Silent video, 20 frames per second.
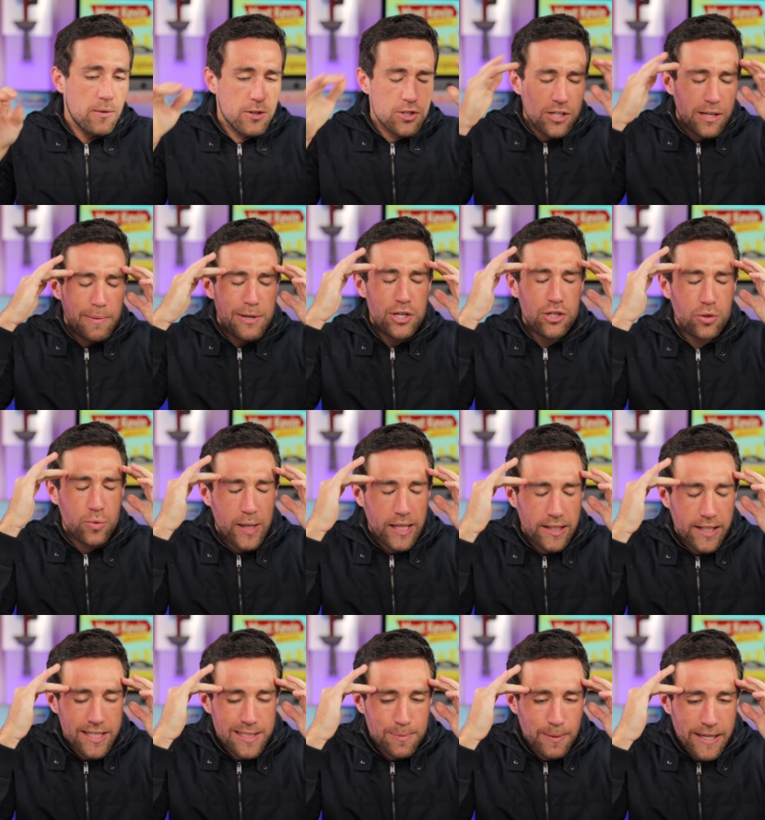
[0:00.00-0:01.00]
which let me just
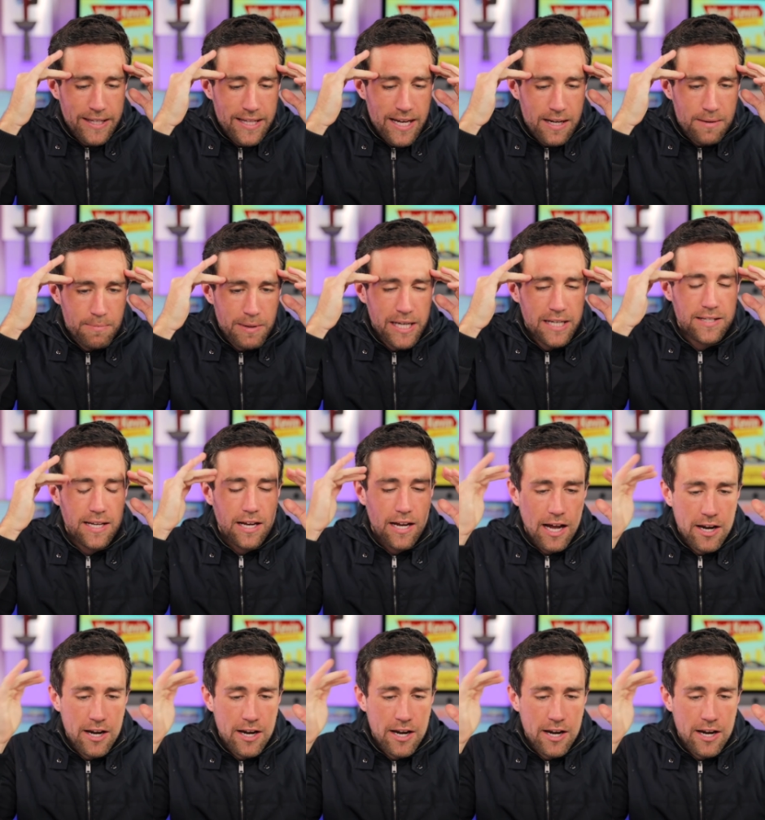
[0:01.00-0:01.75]
quickly explain that because I,